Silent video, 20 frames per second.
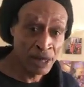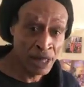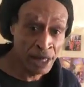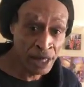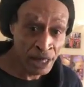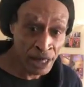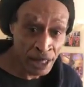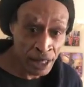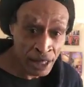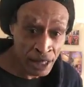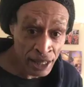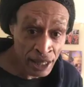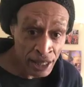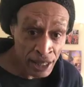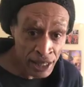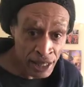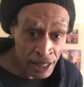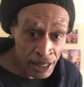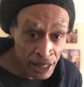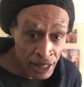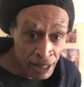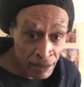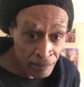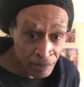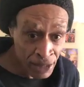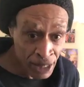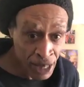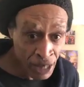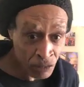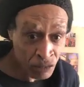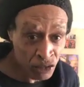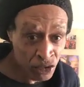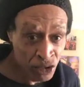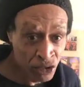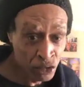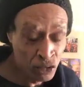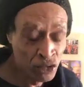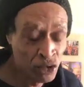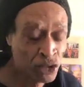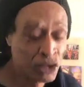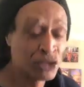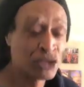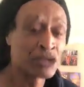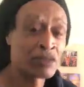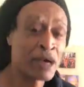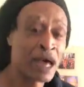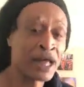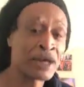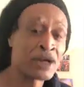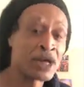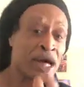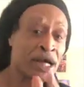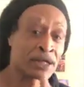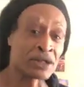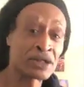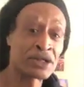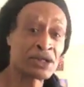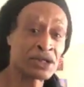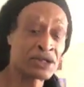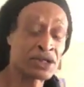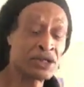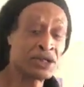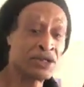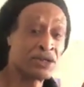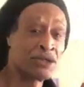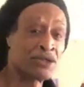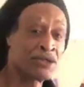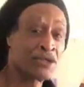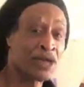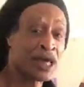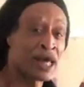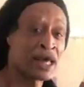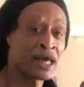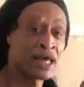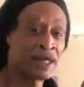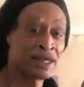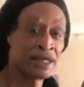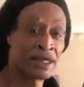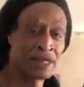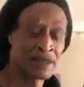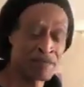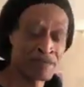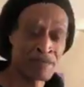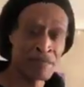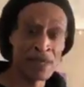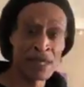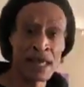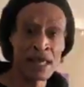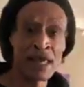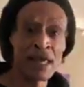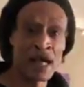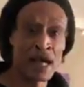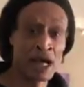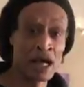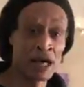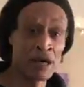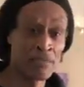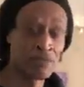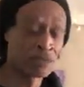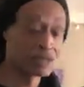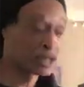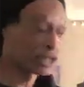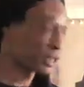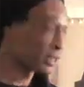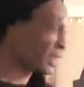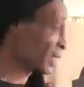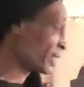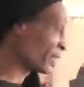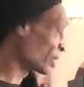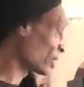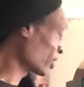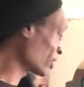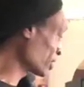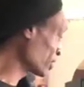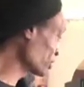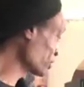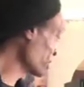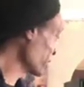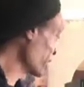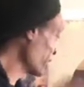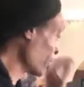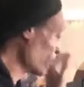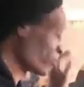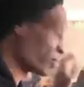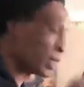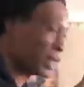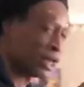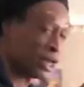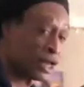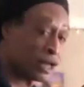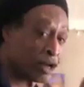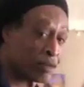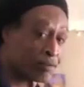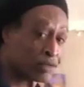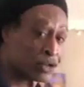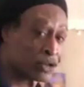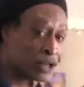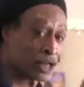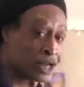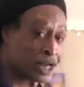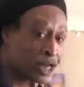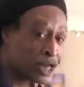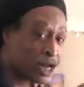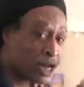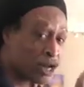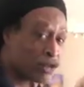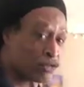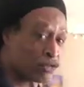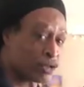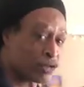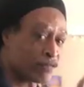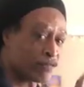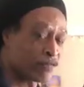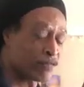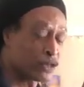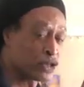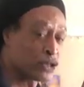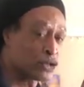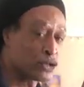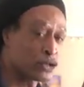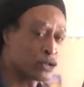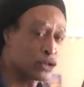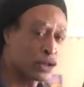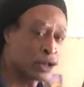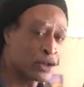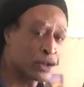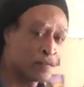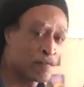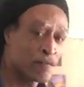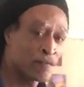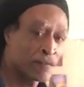I'm here. Big up Real Roots, man. Nice to see you there. Today, like I say, I'm here. I'm doing a review